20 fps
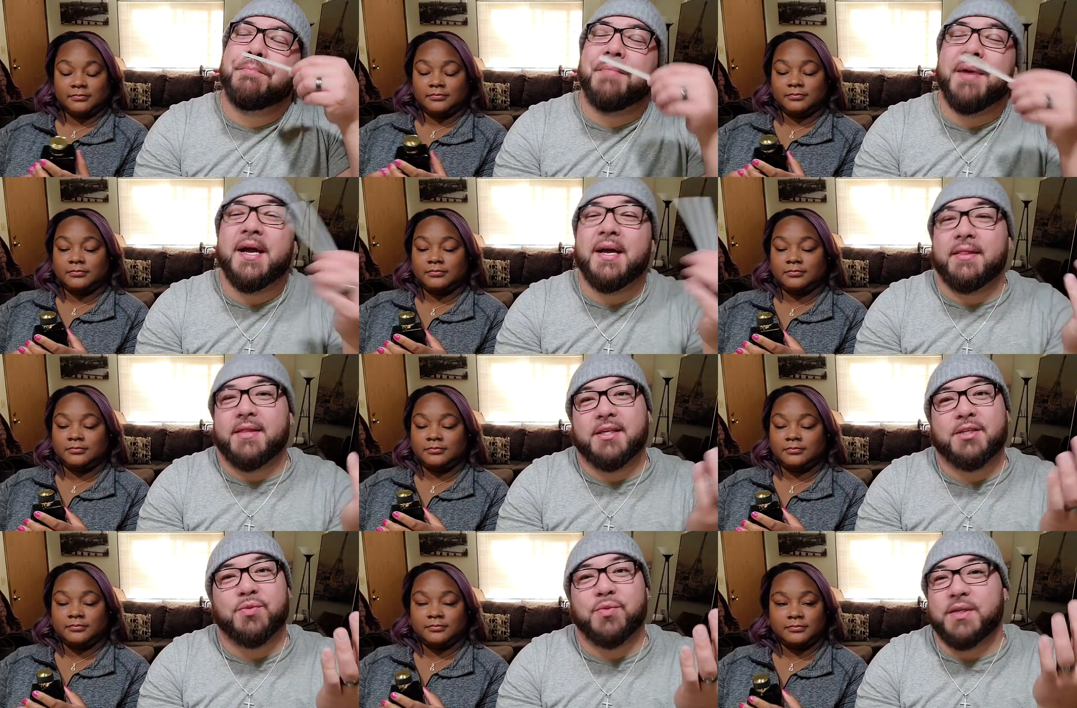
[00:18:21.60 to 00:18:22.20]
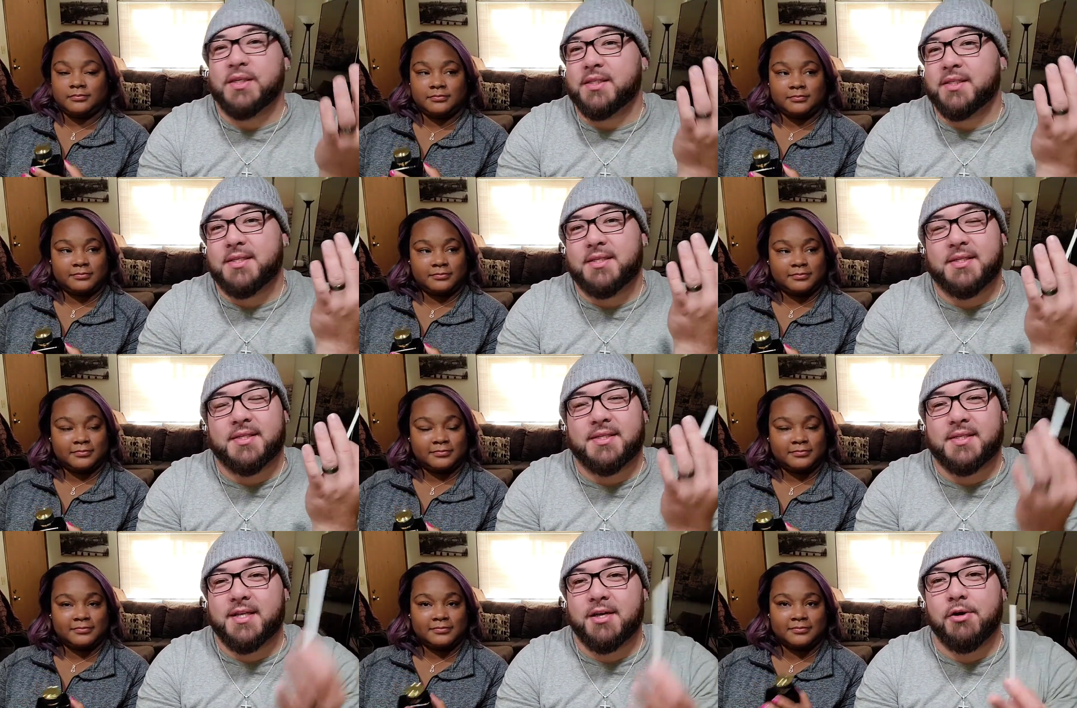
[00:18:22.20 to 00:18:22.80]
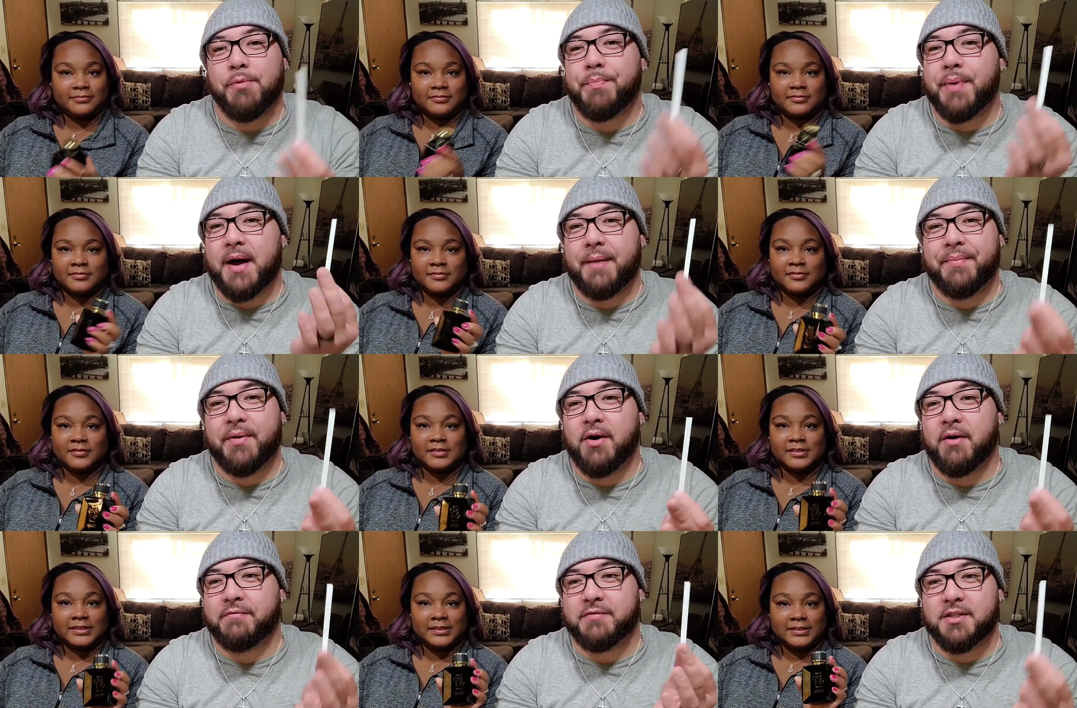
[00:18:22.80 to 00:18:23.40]
Speaker 1: Man, this one is still
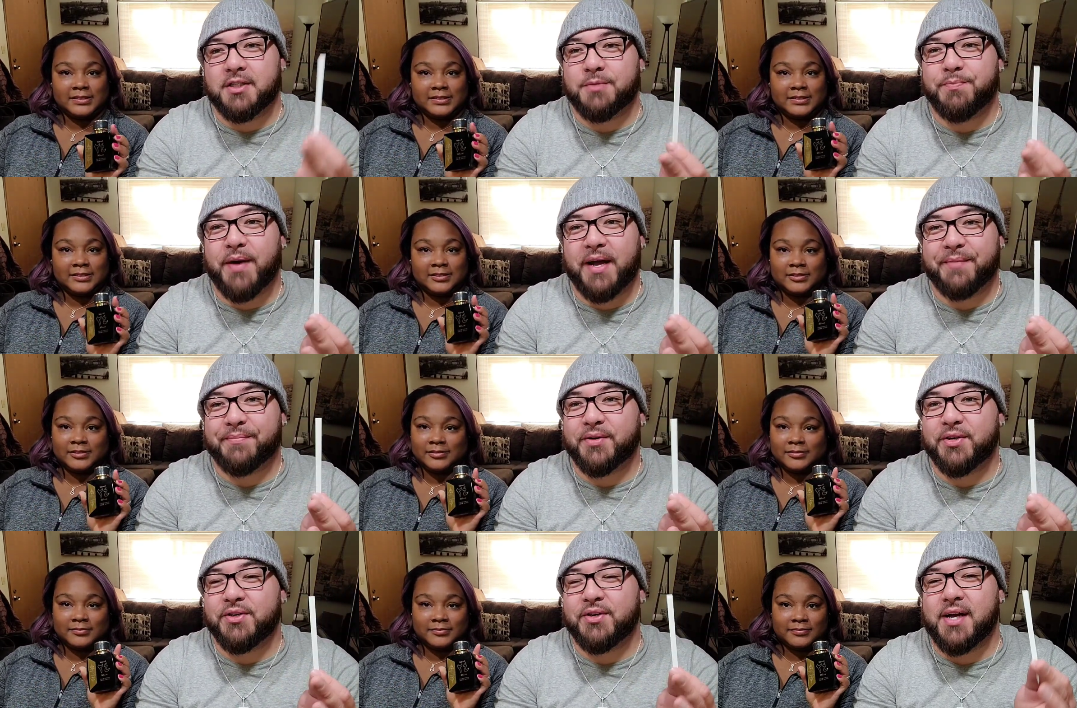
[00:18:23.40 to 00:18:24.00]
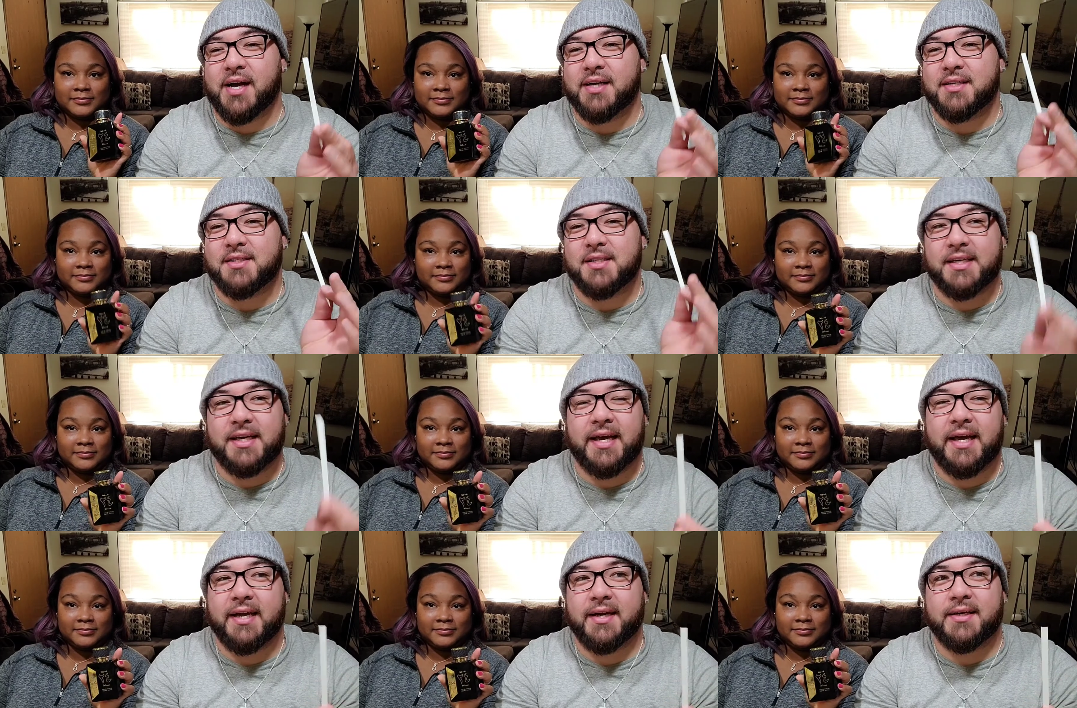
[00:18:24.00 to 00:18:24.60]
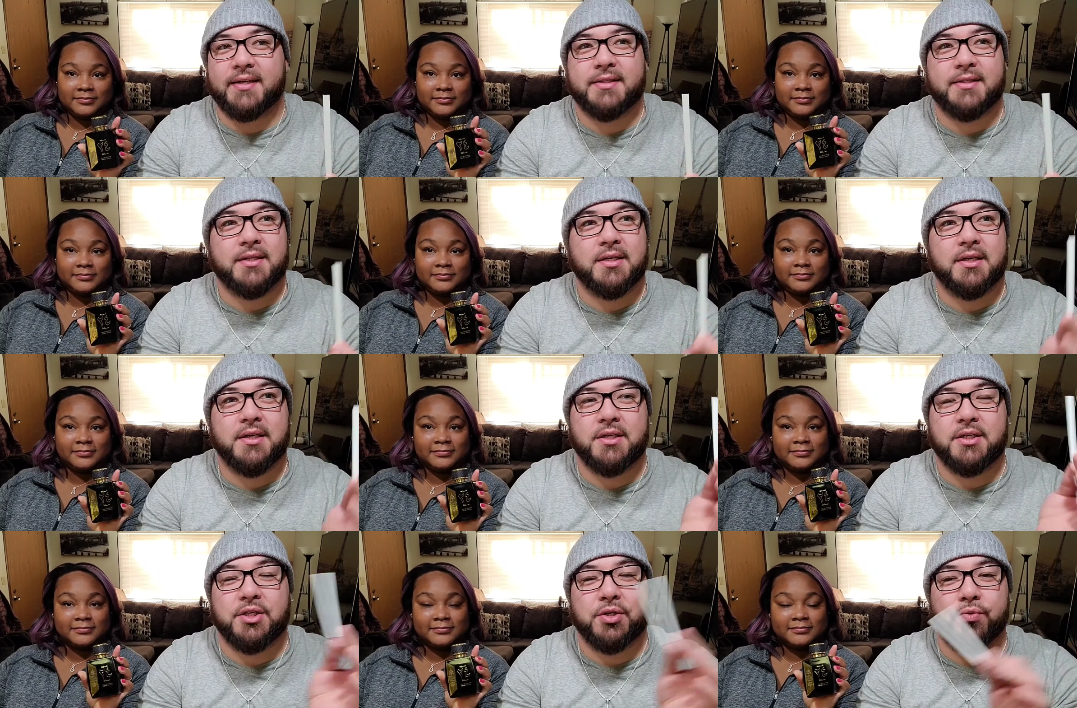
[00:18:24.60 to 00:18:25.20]
popping off this paper, you guys. Again,
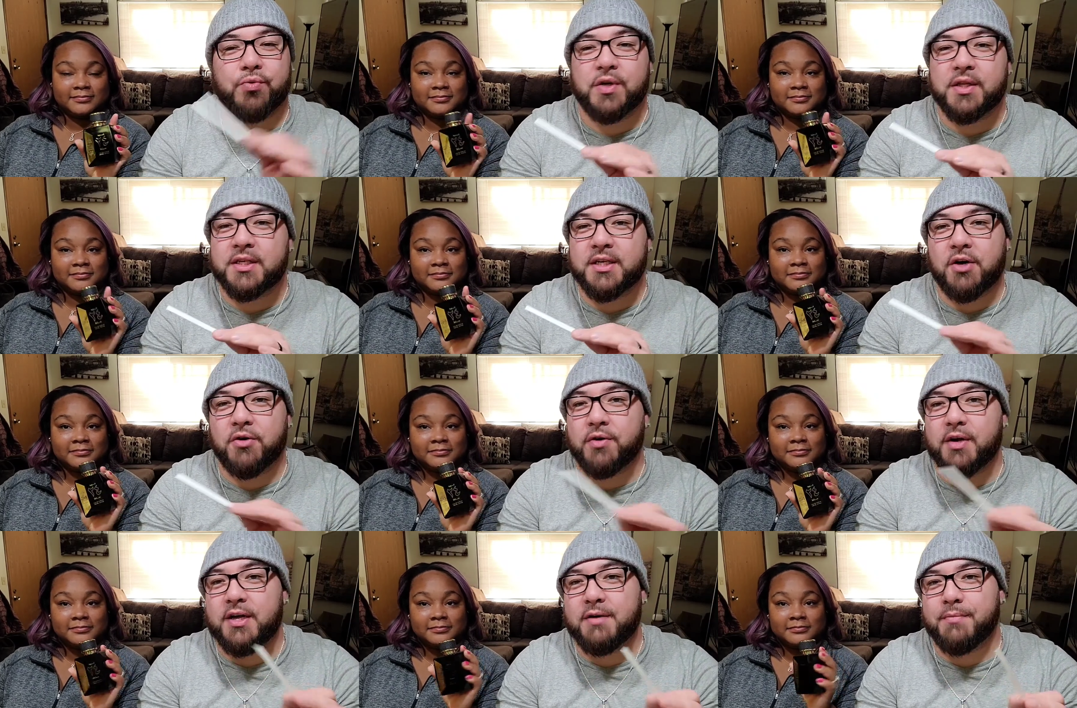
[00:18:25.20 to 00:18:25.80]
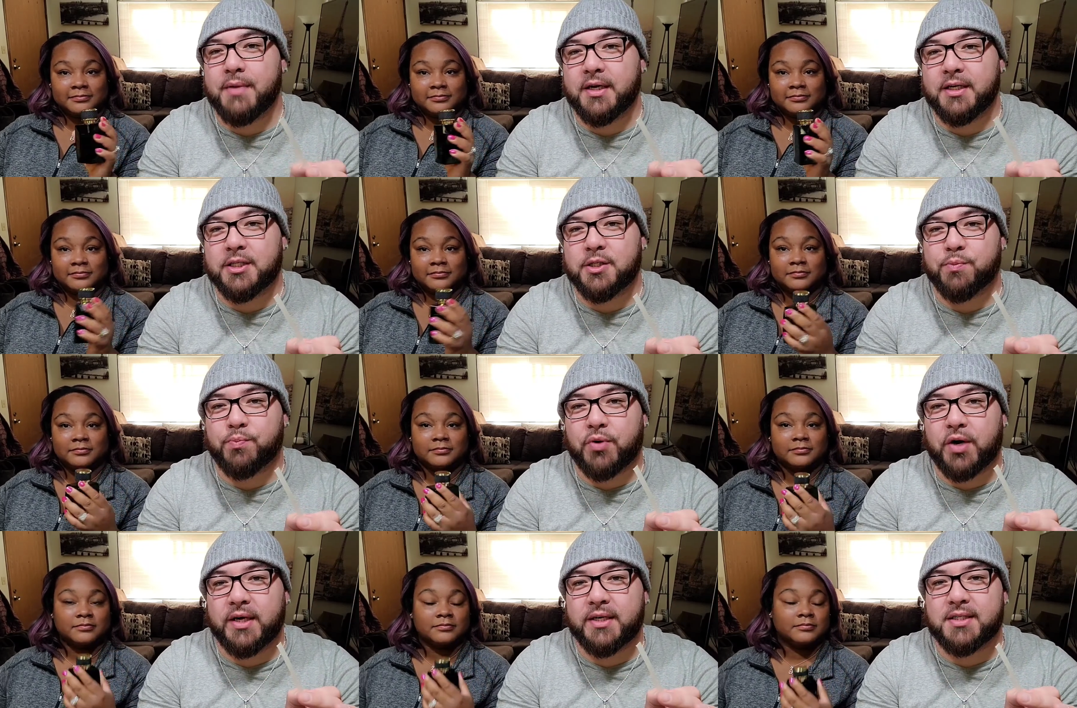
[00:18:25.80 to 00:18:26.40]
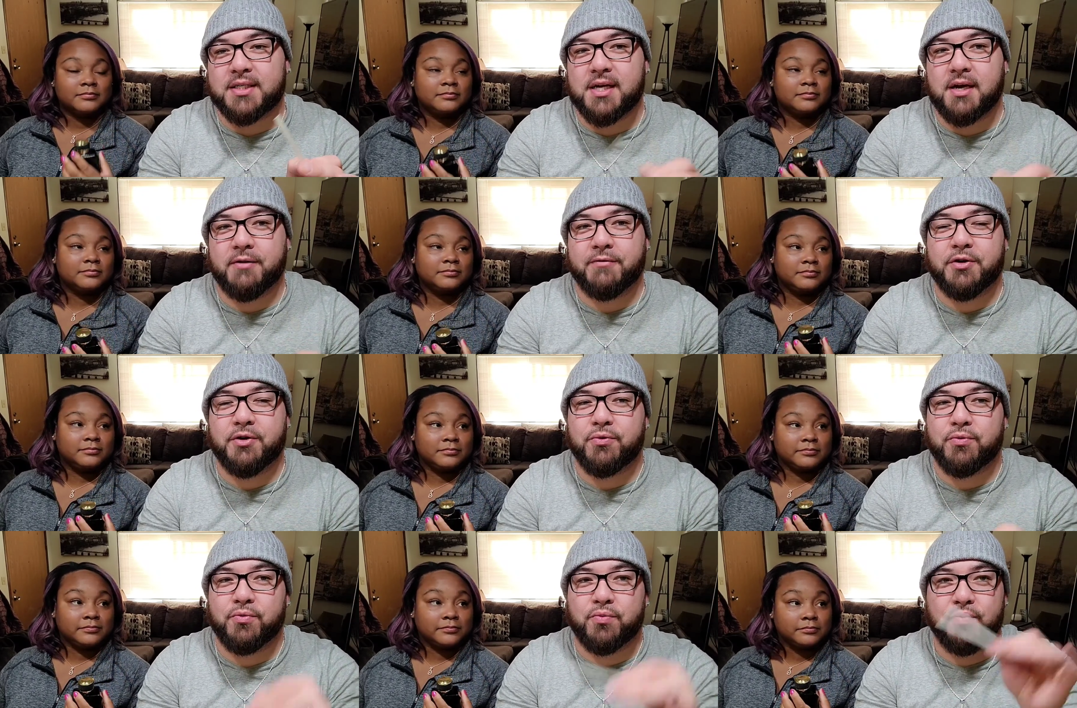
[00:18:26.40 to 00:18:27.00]
you really don't need many sprays. Now, if
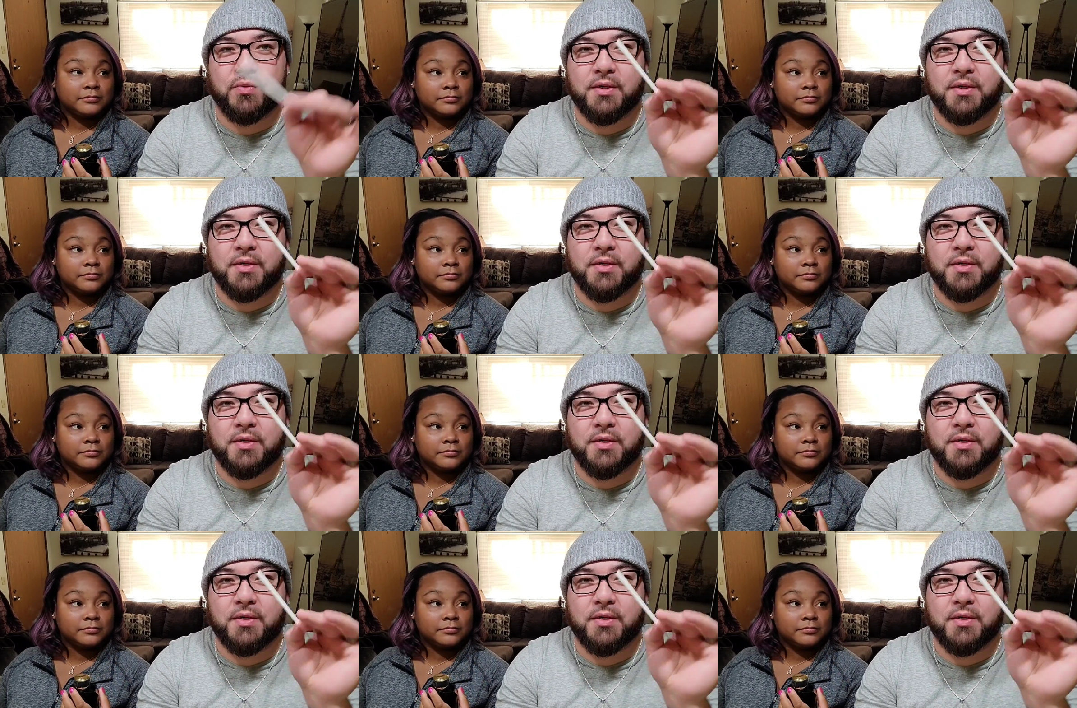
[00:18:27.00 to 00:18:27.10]
you